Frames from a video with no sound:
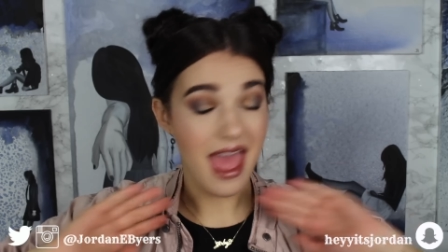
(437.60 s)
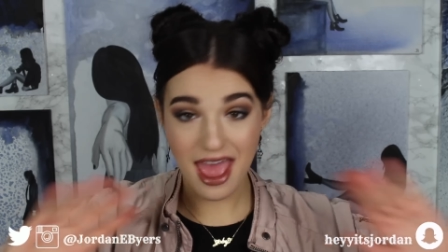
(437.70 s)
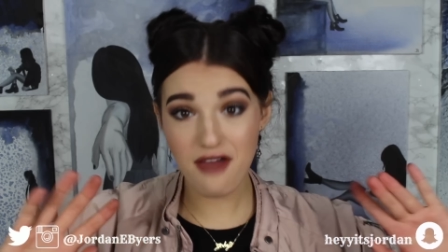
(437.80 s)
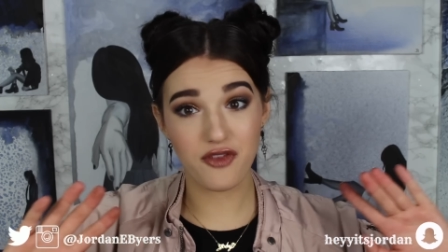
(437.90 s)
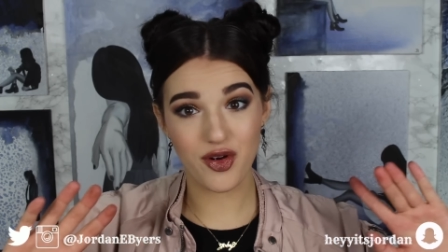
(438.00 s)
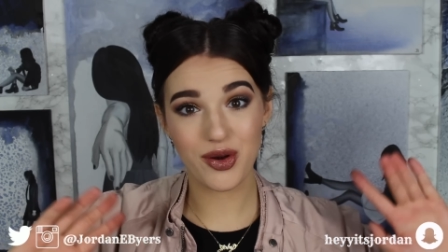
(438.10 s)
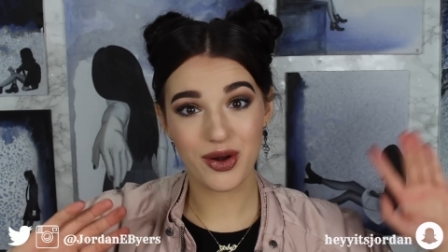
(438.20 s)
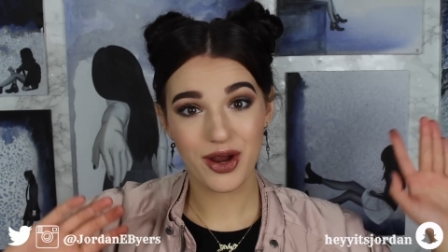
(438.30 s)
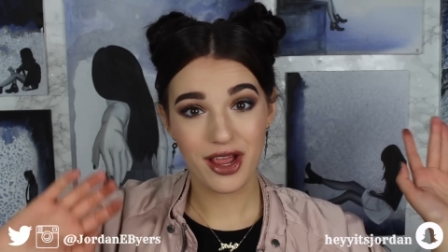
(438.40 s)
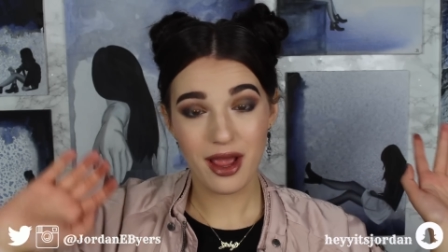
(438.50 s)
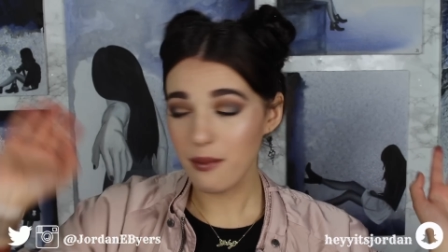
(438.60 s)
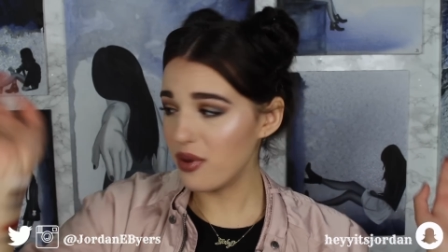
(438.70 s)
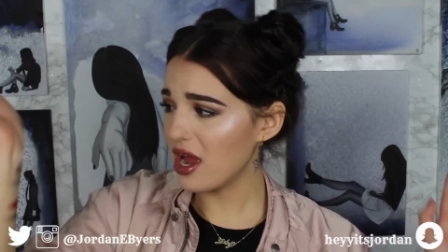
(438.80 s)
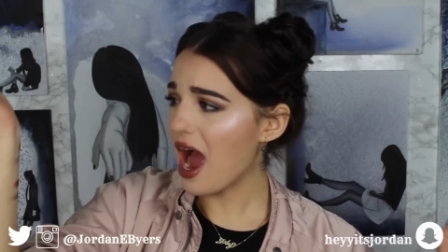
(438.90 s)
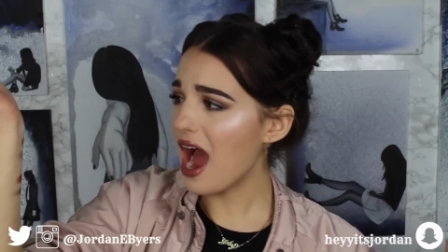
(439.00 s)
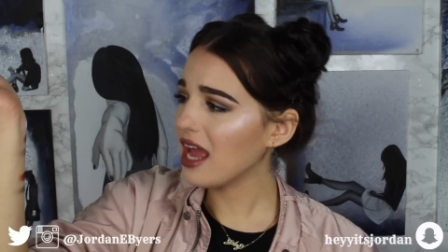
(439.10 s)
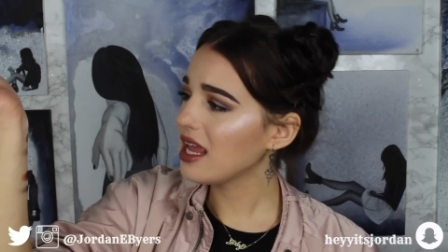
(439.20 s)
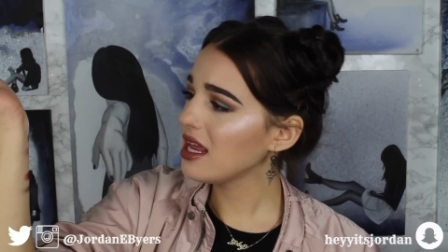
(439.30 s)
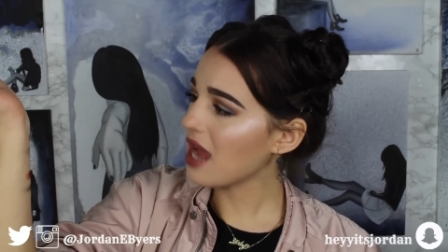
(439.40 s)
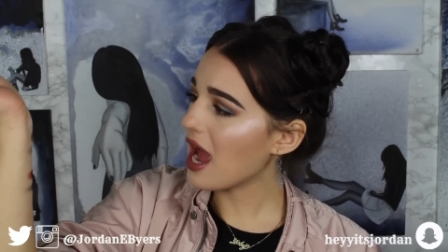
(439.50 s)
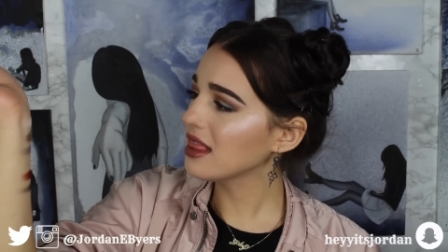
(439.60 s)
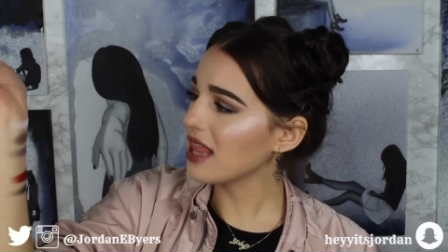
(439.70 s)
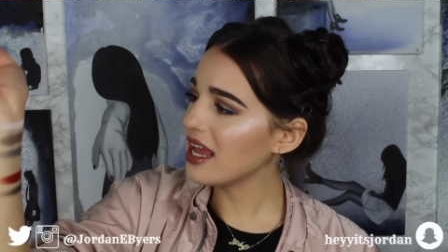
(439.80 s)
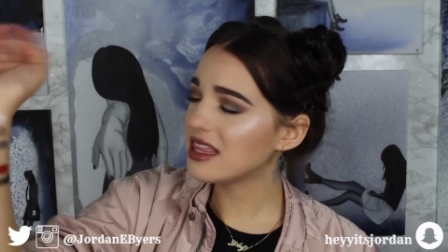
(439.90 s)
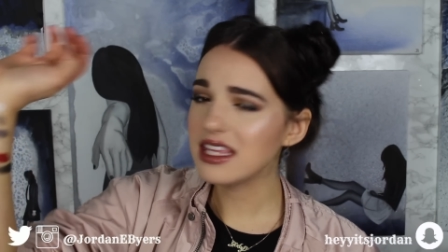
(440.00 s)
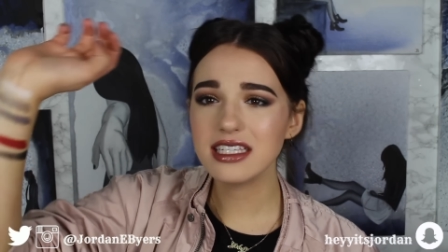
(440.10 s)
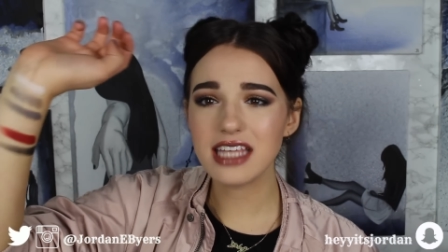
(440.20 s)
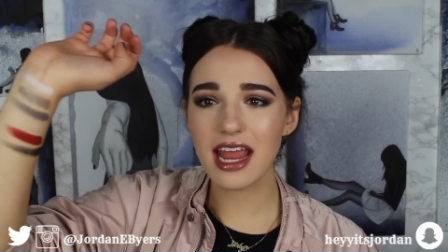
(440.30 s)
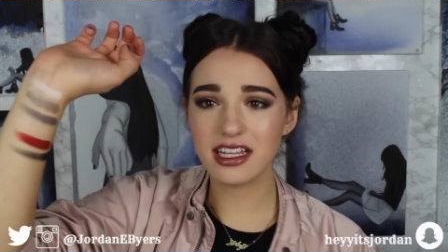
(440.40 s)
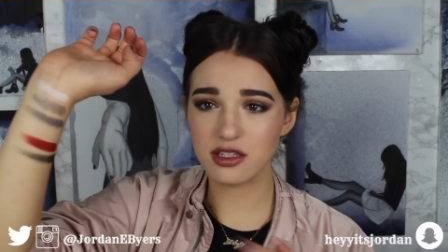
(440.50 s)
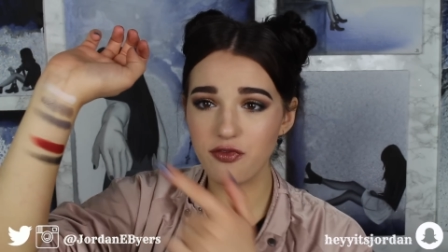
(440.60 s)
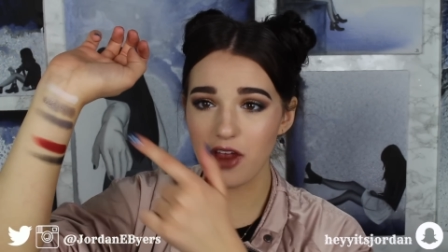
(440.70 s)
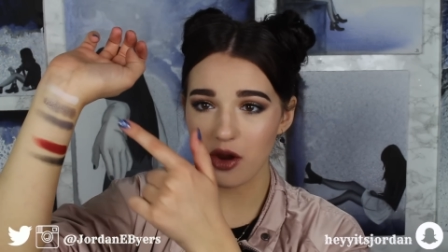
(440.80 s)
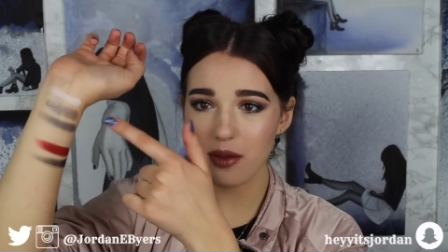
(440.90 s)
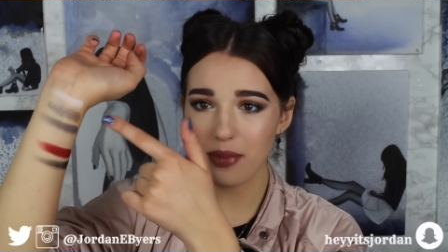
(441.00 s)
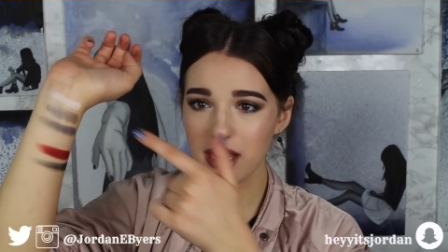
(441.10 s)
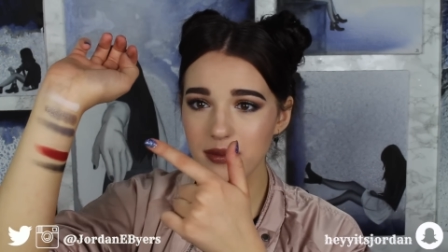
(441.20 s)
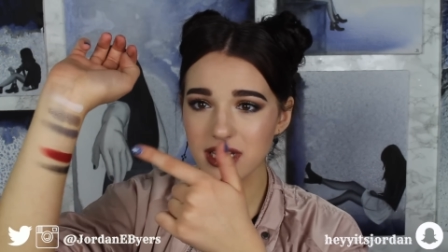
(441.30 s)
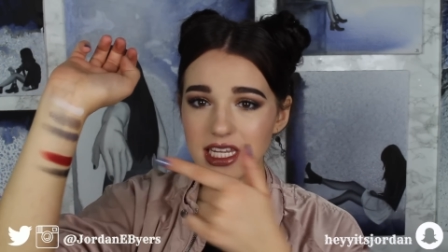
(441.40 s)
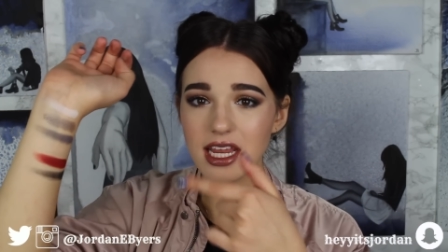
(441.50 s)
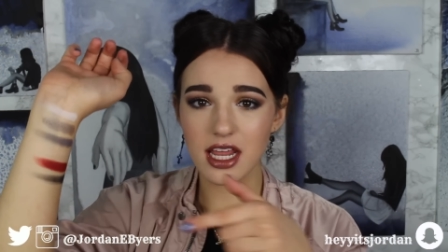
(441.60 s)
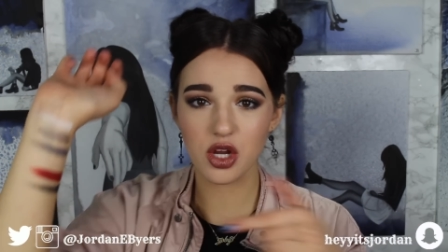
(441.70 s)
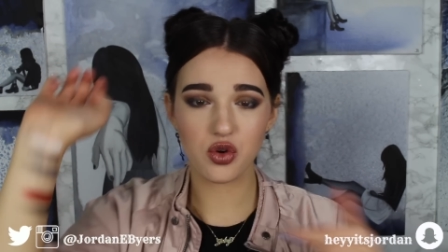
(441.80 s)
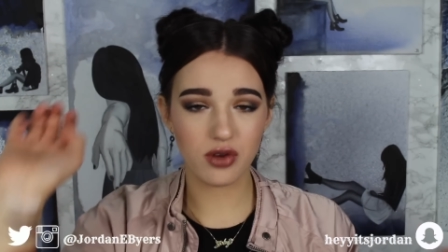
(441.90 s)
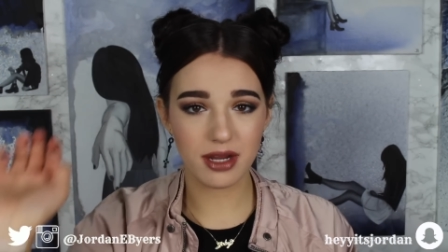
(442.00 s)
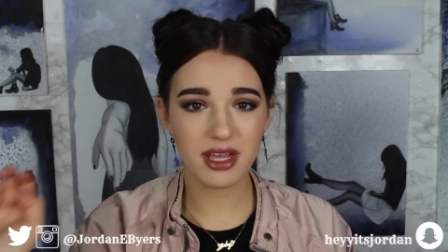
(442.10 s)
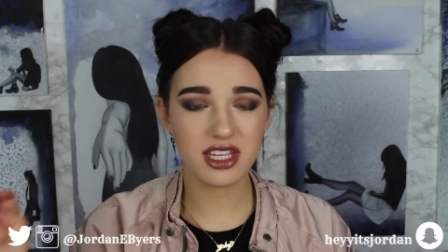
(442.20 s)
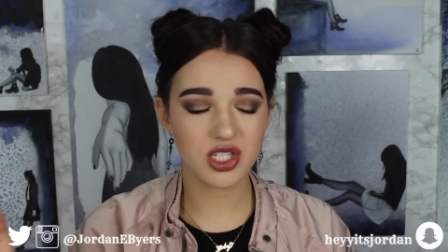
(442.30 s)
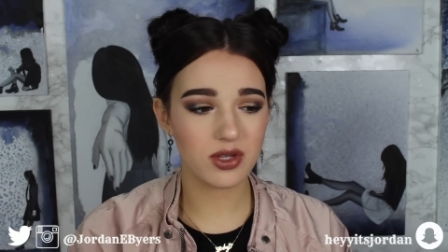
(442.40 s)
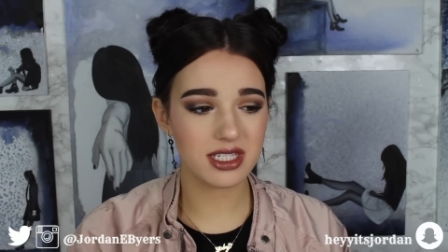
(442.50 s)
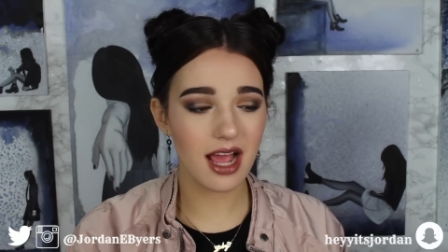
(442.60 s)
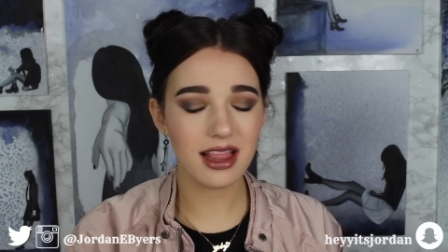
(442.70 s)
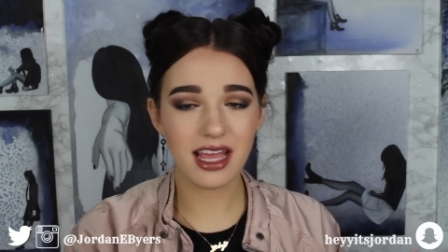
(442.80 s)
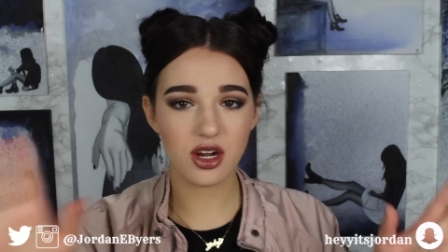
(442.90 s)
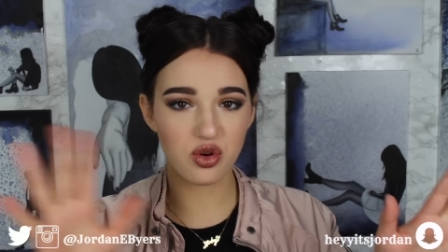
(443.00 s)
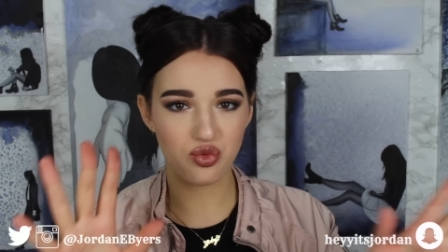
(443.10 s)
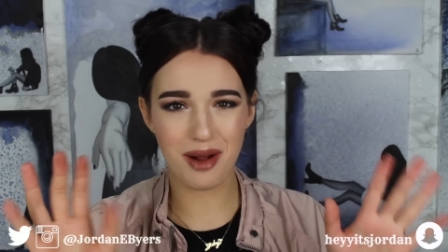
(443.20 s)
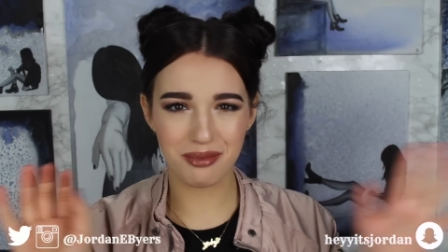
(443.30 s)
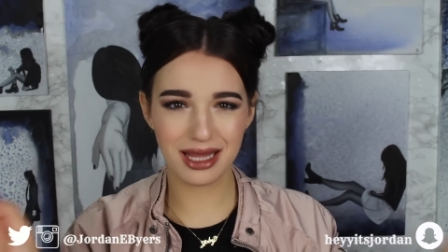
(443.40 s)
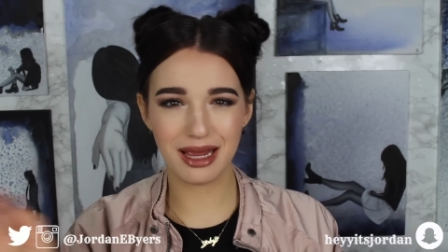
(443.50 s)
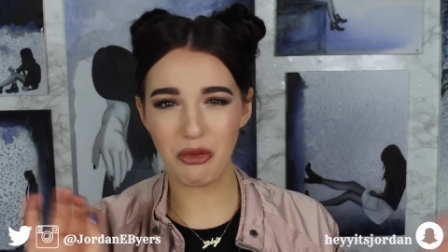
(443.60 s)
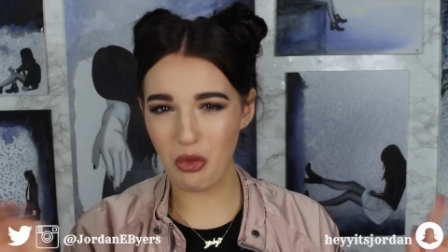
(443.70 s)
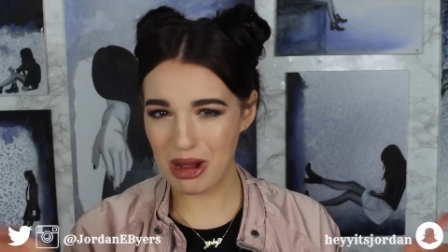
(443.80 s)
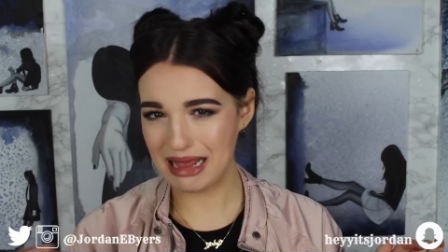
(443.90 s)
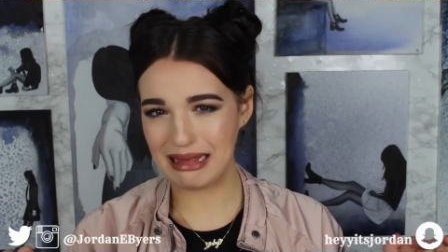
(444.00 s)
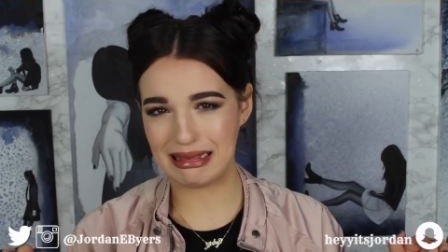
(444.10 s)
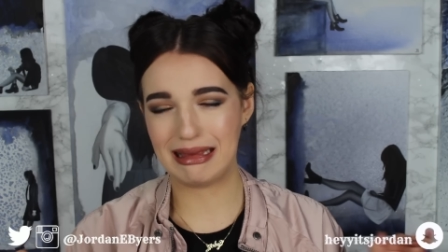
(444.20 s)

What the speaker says: ever, but I like this, and it's very pigmented and creamy, so it's not like crumbling white.